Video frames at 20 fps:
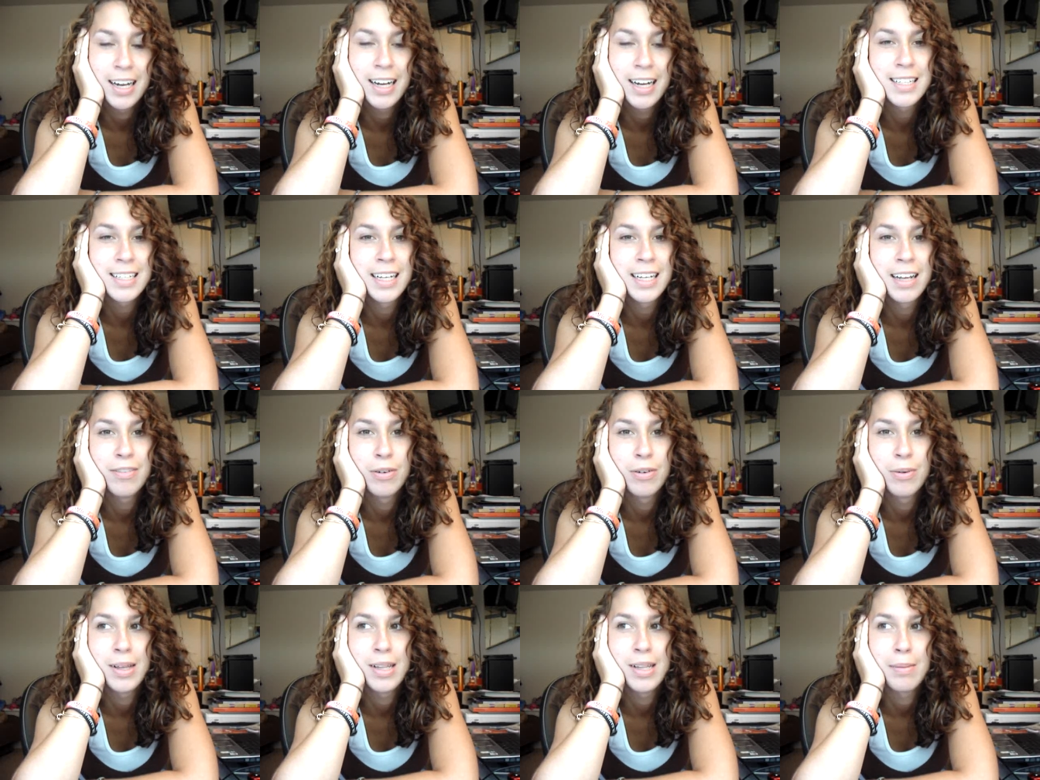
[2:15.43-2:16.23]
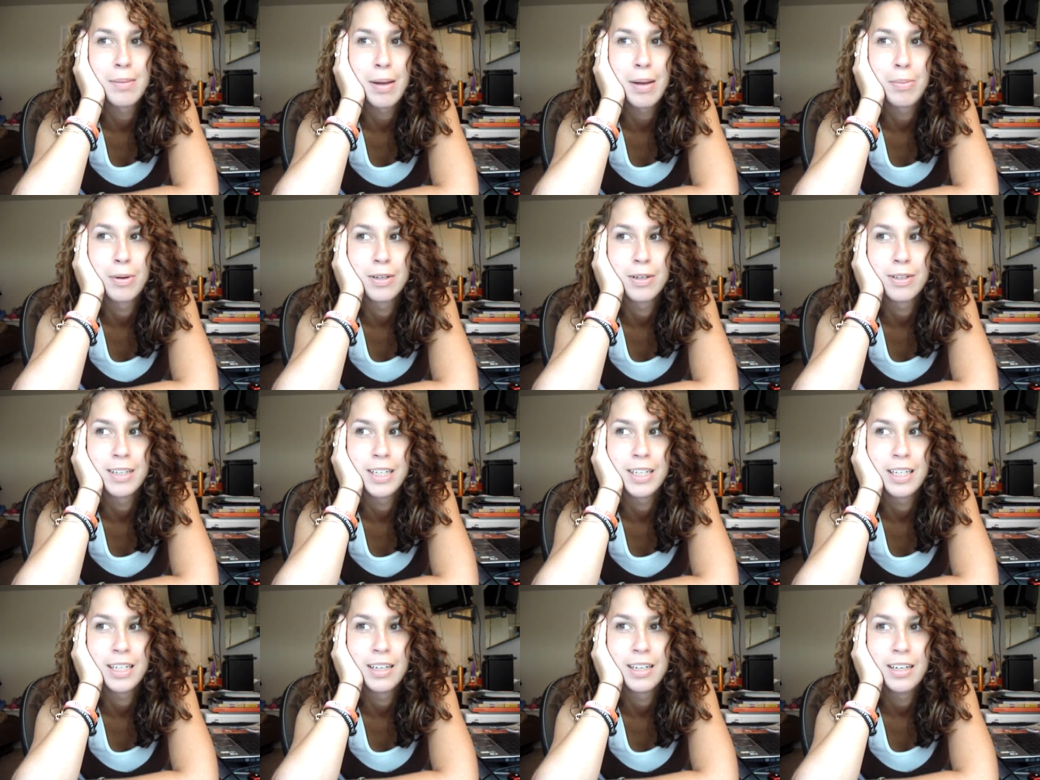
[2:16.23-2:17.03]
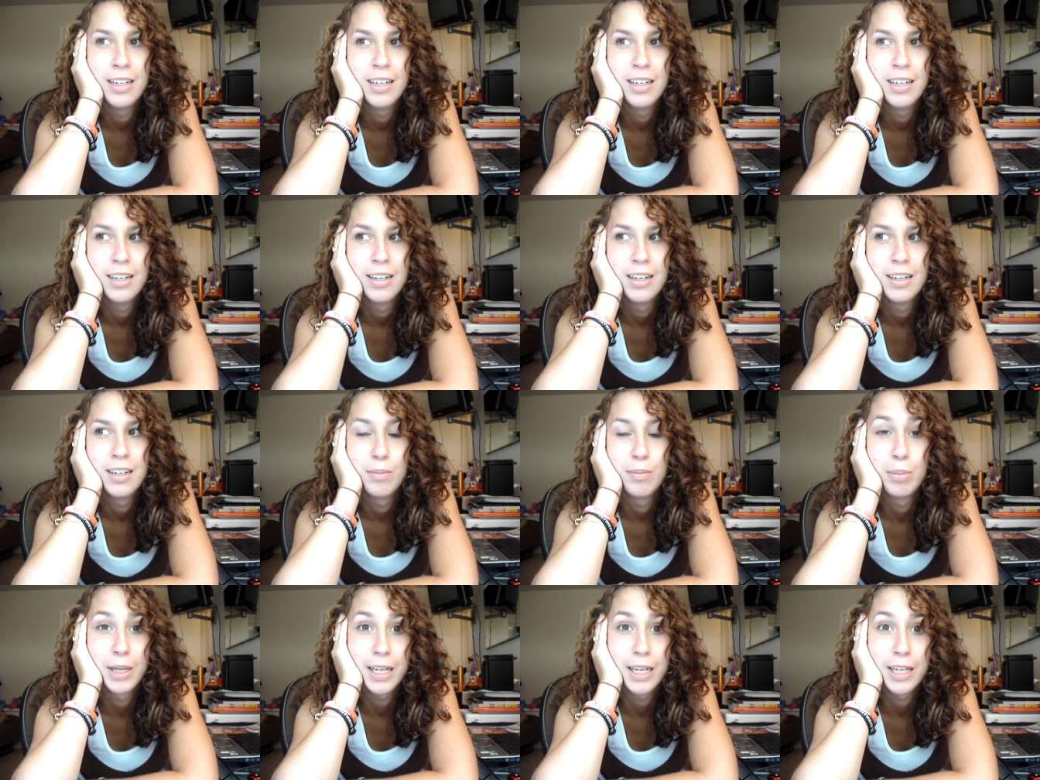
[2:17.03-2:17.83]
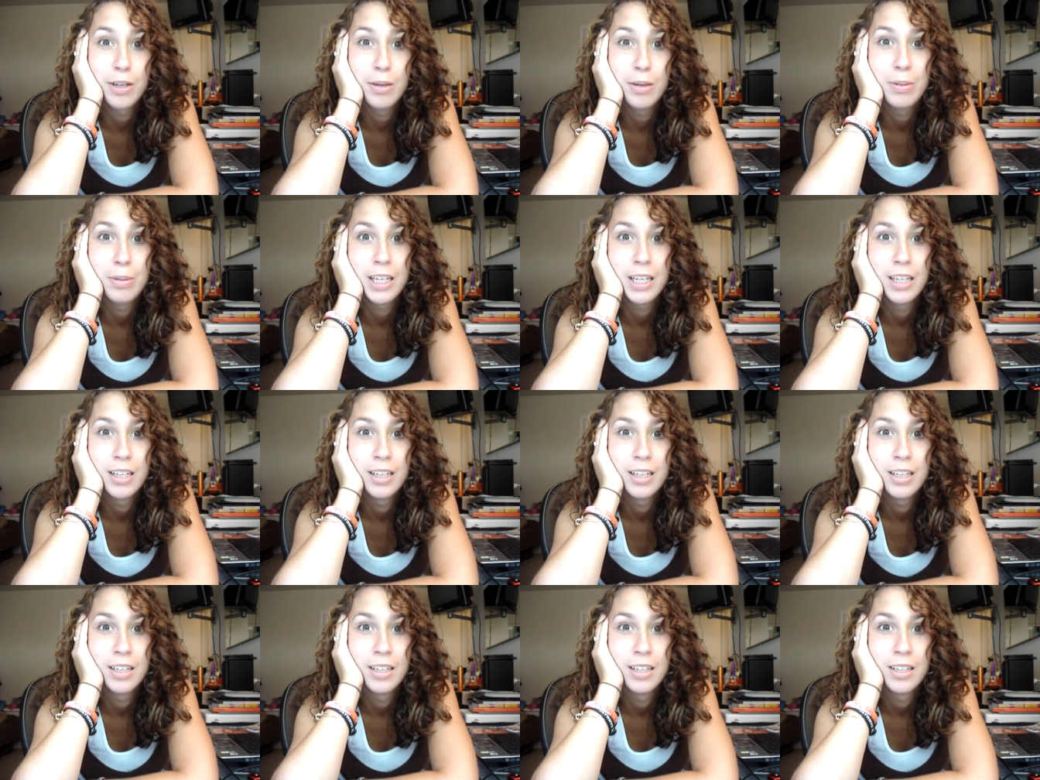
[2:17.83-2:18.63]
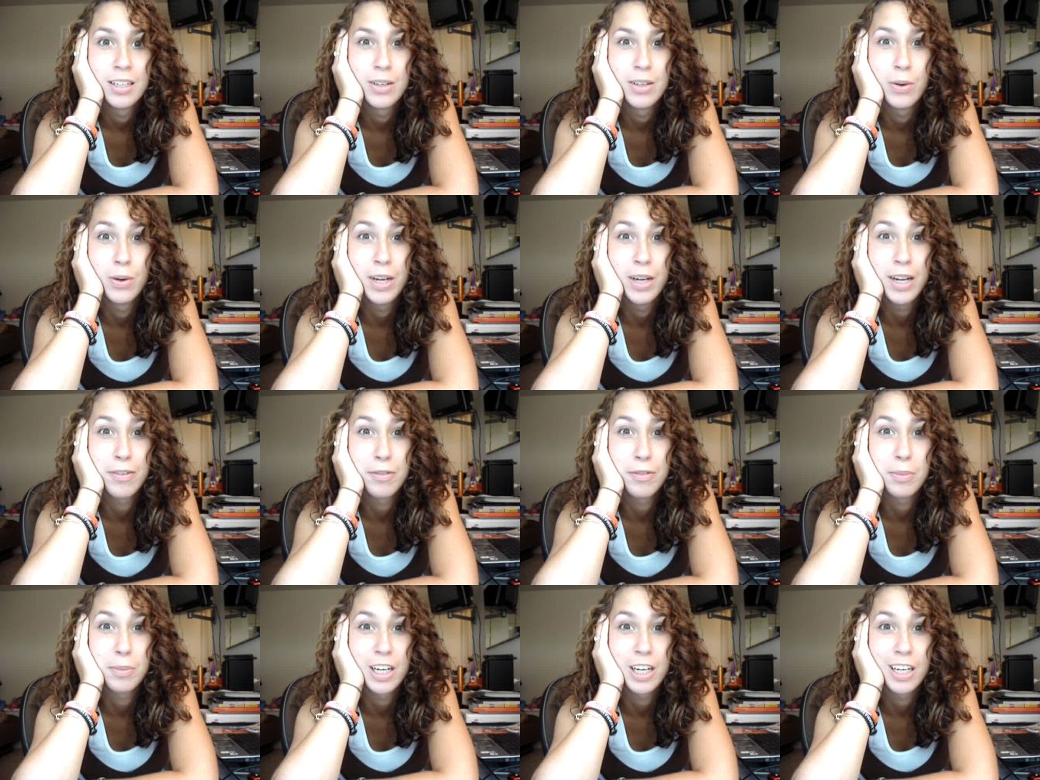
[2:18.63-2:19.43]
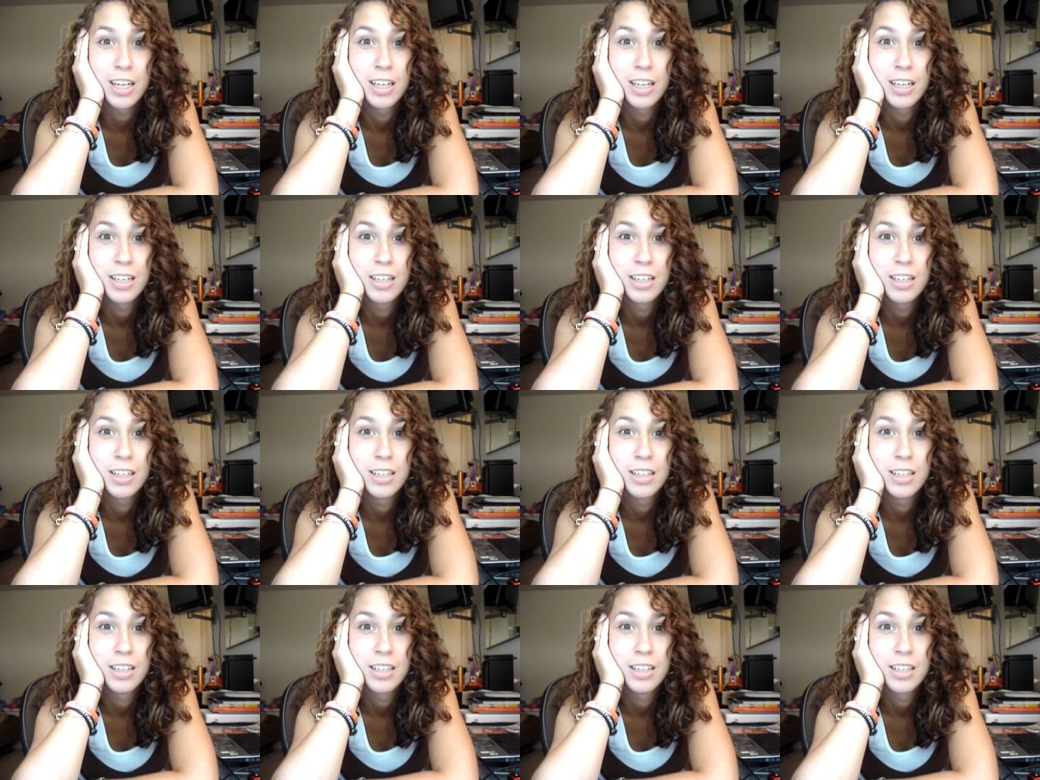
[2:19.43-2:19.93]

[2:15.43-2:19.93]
I guess I gave away that I'm not Puerto Rican, but I could be. Or Native American.